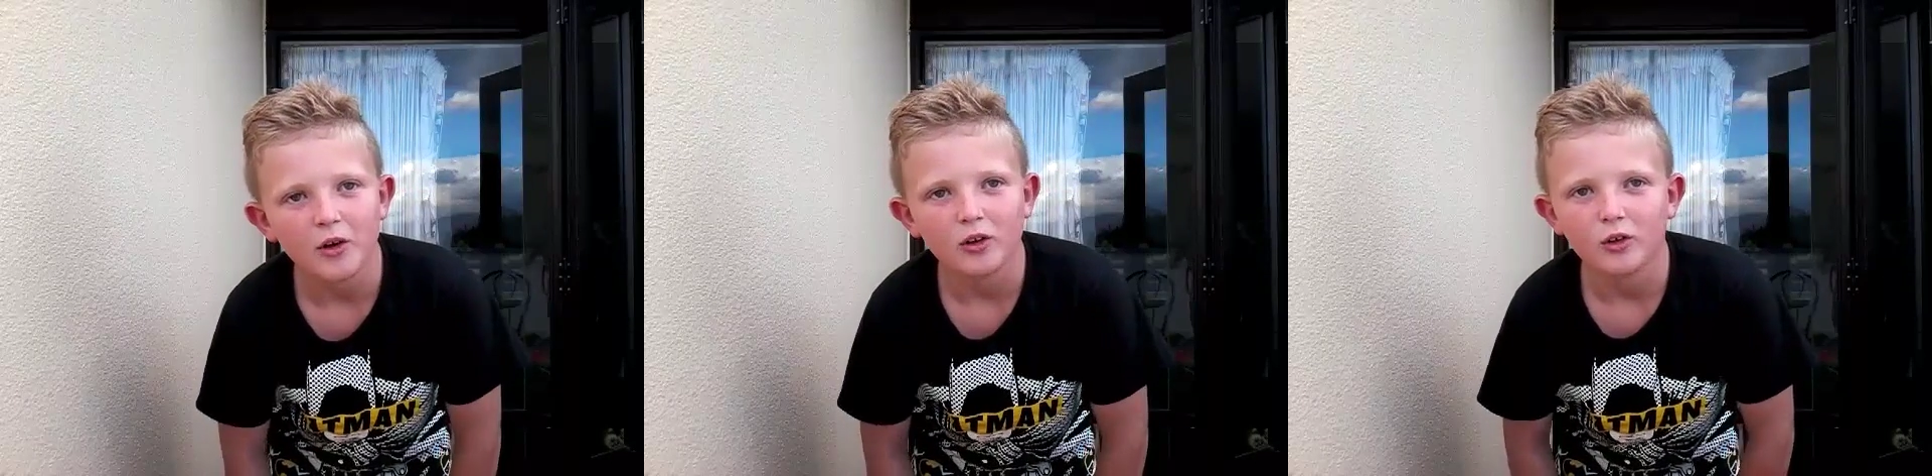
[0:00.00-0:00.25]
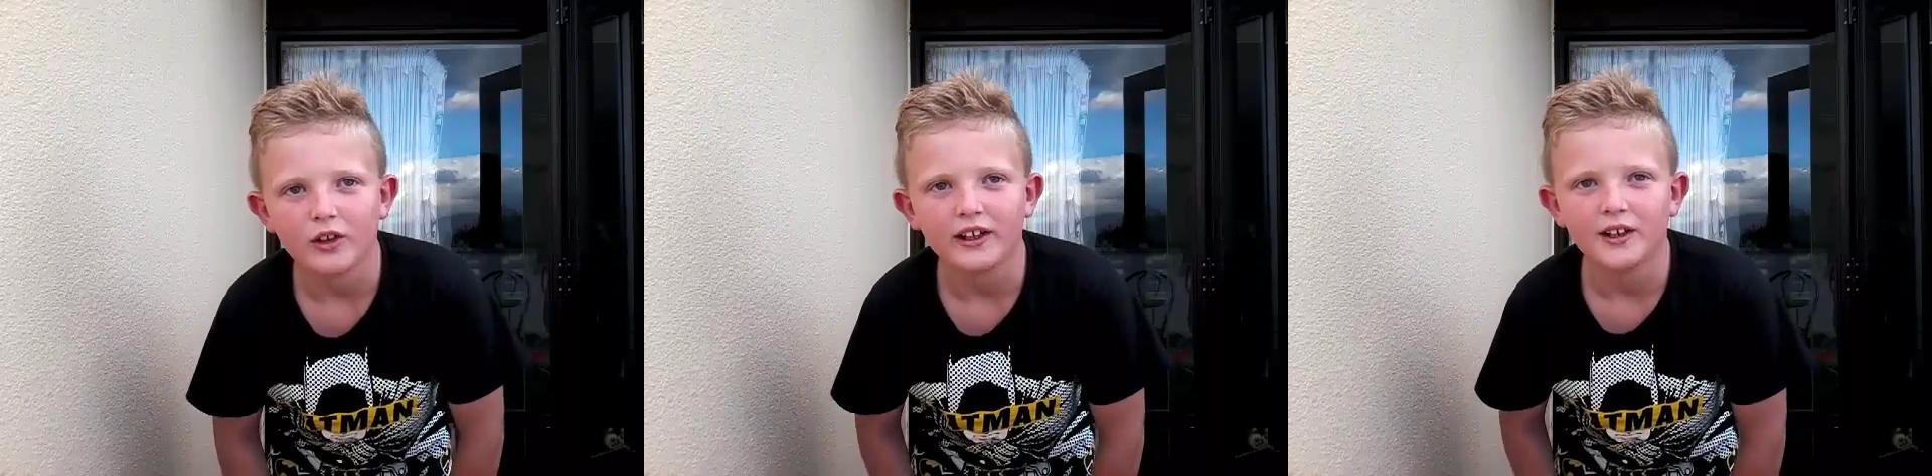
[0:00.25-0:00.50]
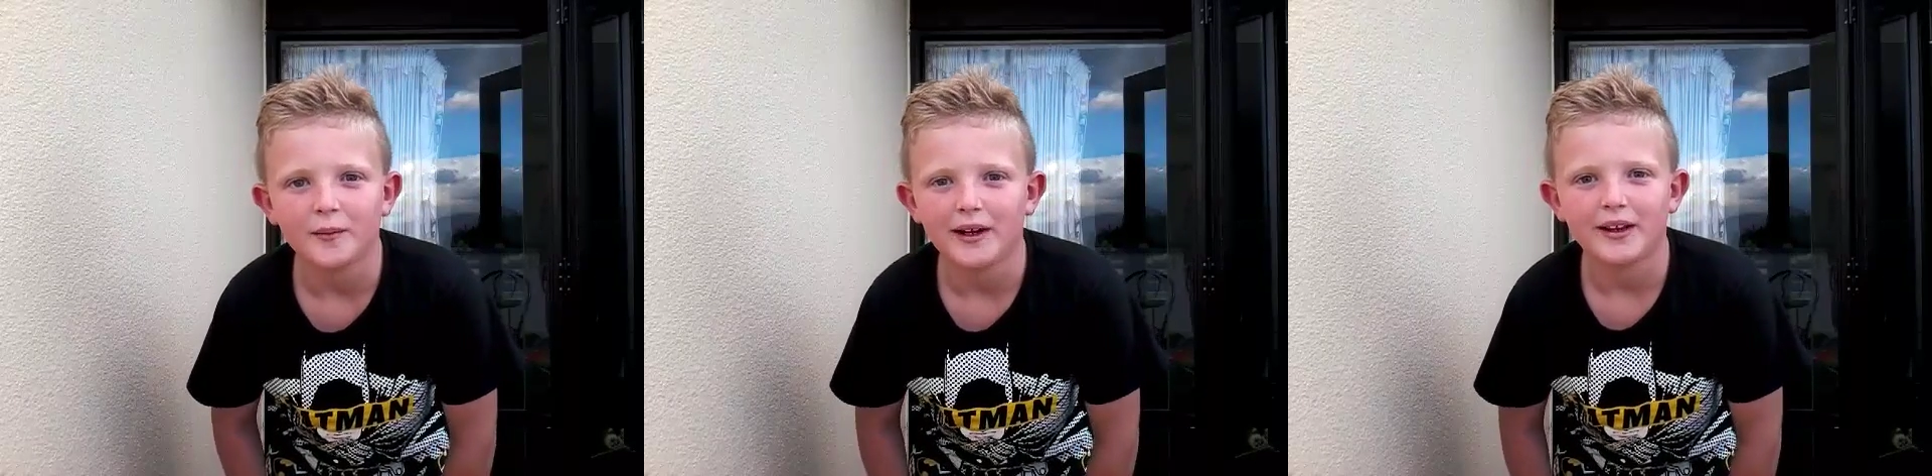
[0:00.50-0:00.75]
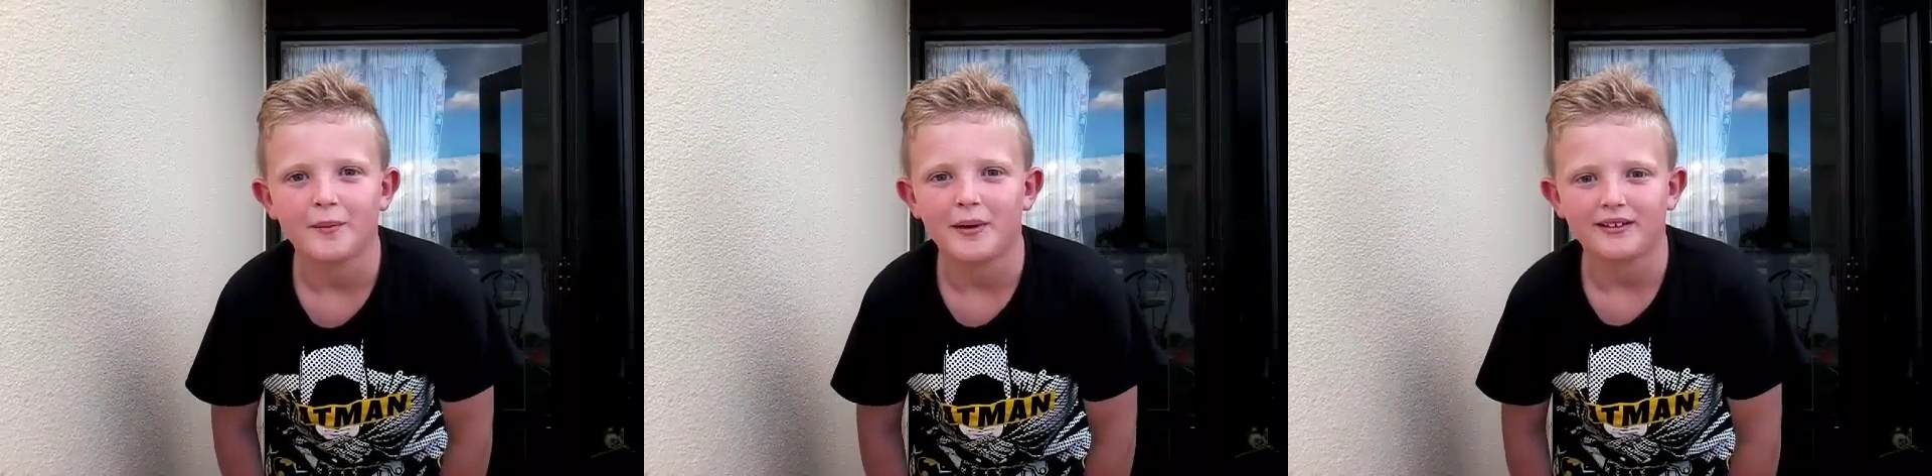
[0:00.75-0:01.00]
not looking to
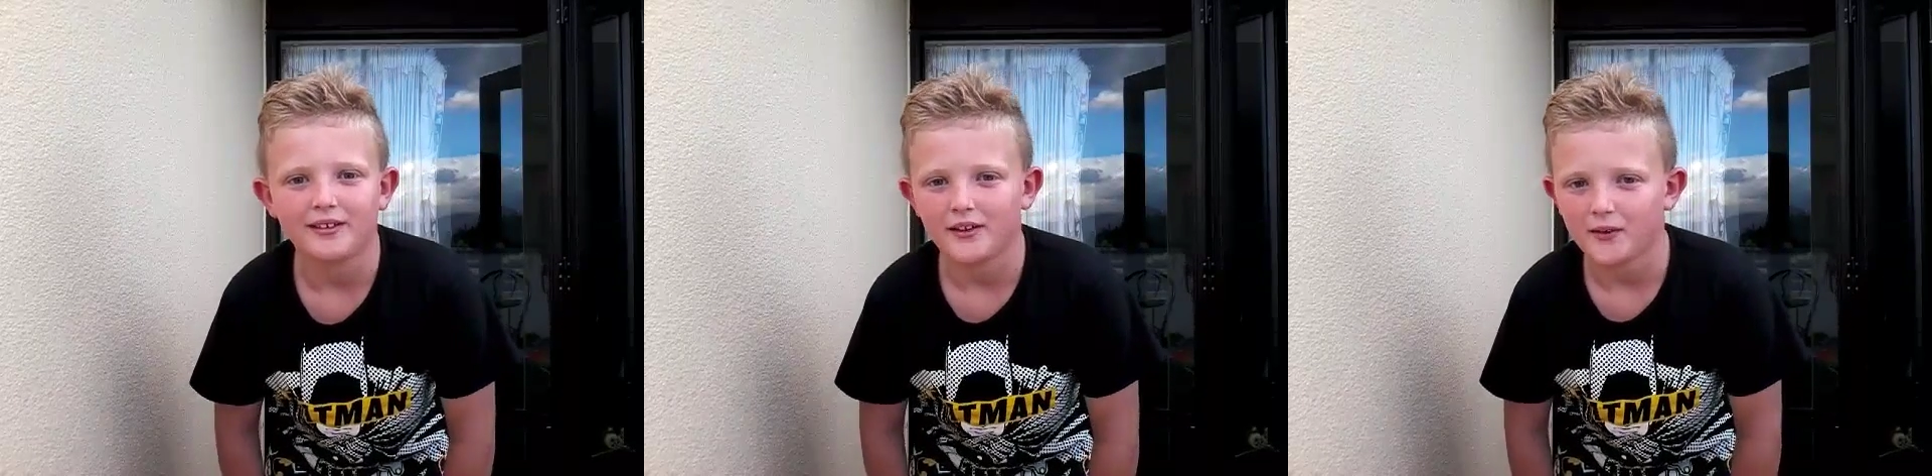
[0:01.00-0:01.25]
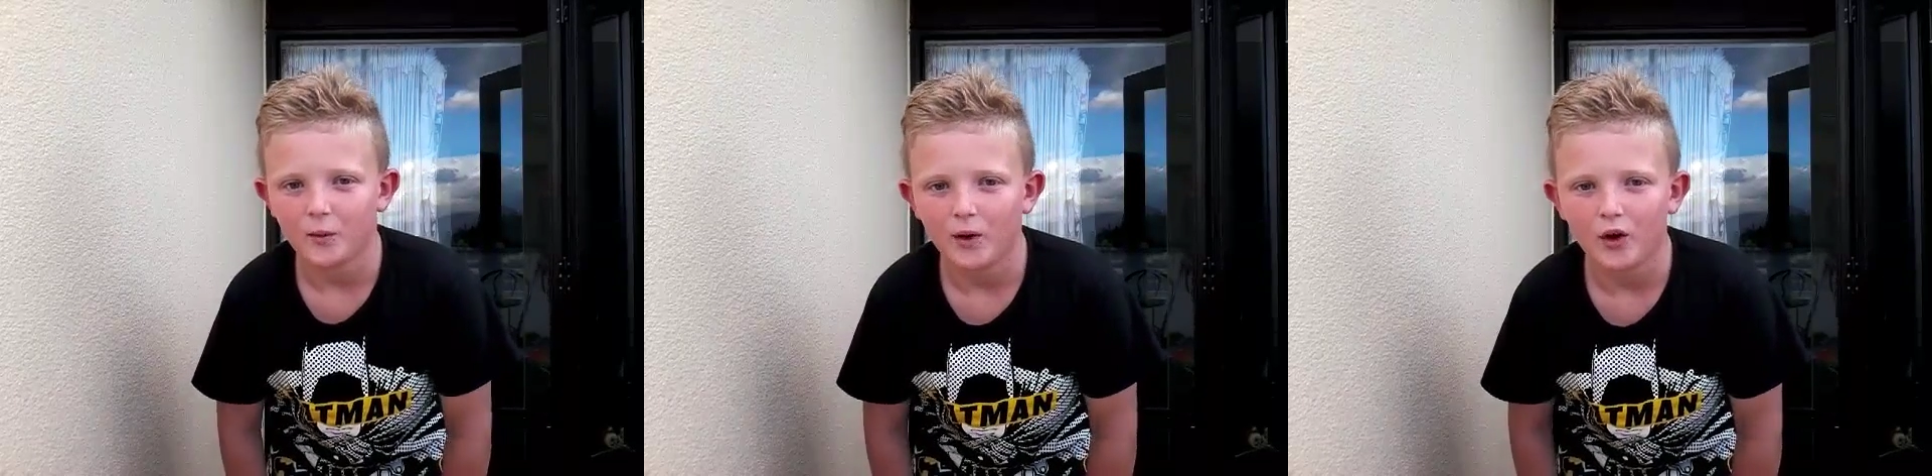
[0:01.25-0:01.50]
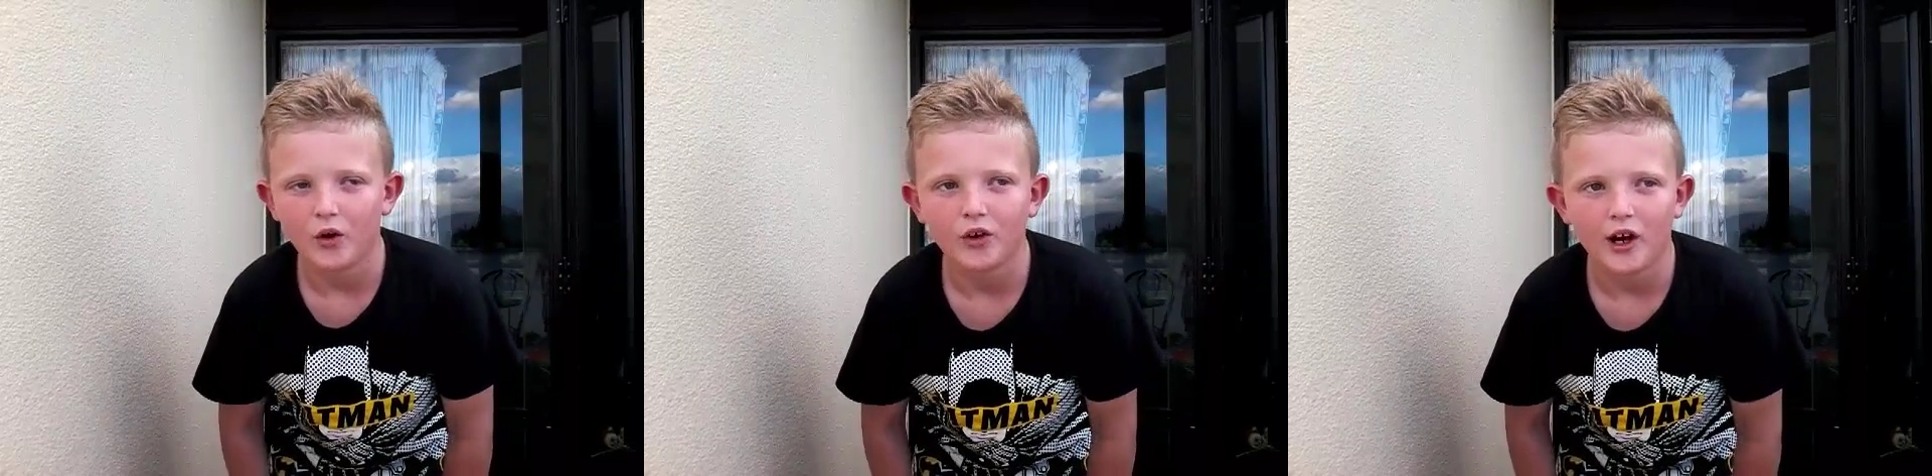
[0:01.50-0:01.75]
be the best in the world.